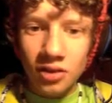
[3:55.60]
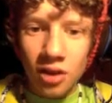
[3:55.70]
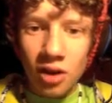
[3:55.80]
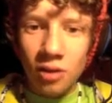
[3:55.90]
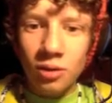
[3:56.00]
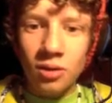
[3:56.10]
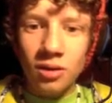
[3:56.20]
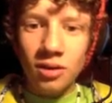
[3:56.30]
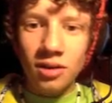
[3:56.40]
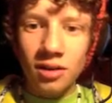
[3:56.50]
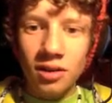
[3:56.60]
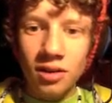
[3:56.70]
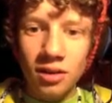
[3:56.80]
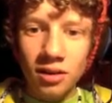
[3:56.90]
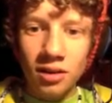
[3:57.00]
Yes or no?
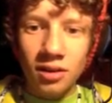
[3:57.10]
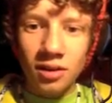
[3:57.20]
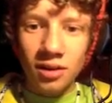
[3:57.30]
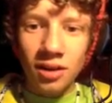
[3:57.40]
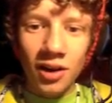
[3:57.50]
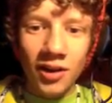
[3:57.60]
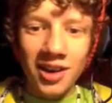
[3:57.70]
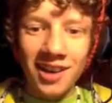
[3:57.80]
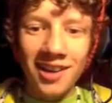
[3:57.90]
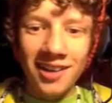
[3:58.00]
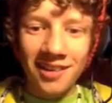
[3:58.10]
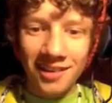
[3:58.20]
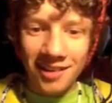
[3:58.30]
Yeah. Oh, okay.